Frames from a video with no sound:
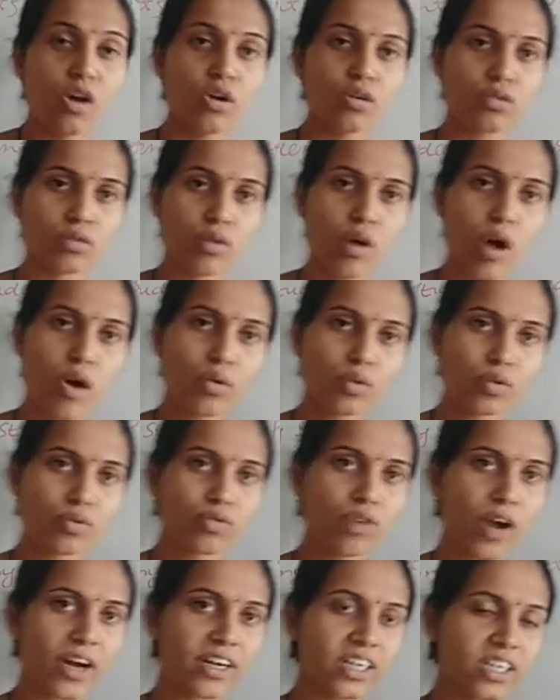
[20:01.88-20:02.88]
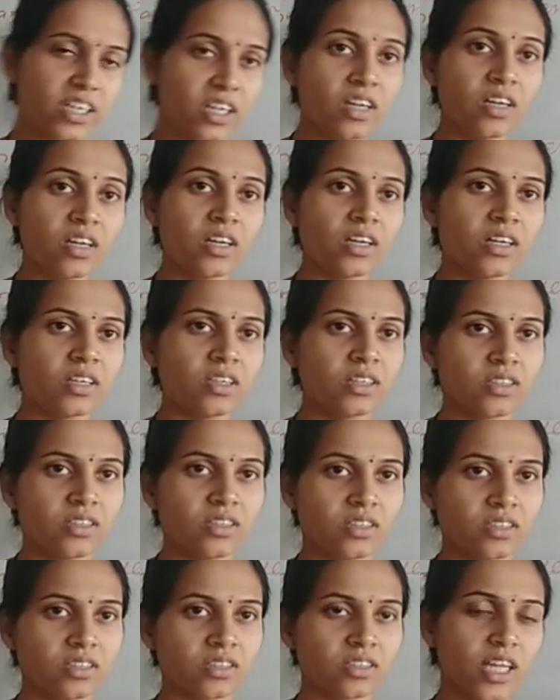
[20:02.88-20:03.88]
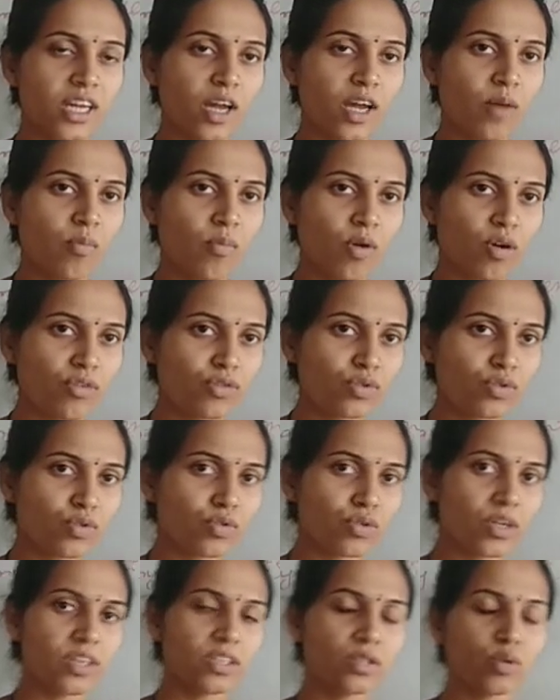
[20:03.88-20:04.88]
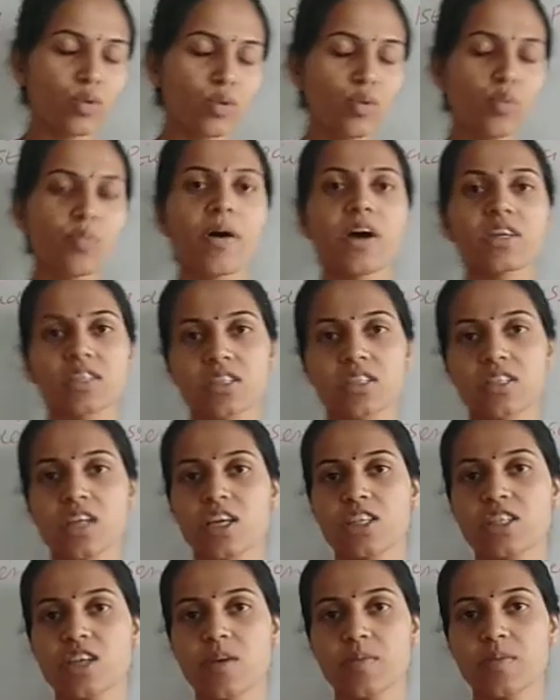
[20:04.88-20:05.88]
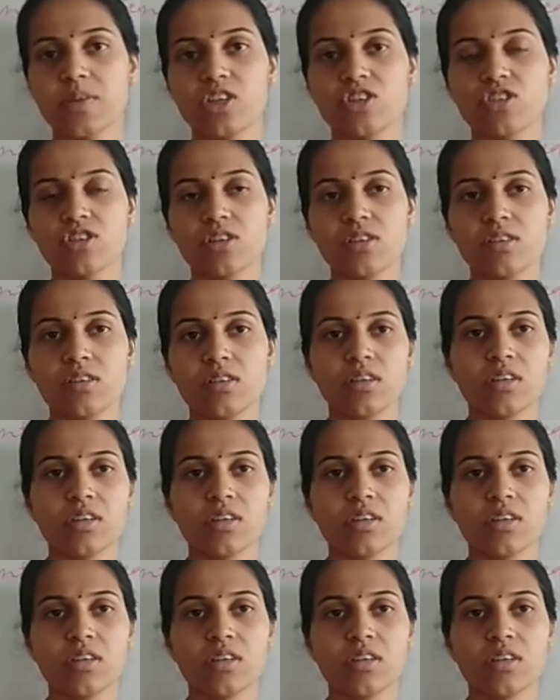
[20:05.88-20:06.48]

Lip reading: So how to find the number of students who passed the examination?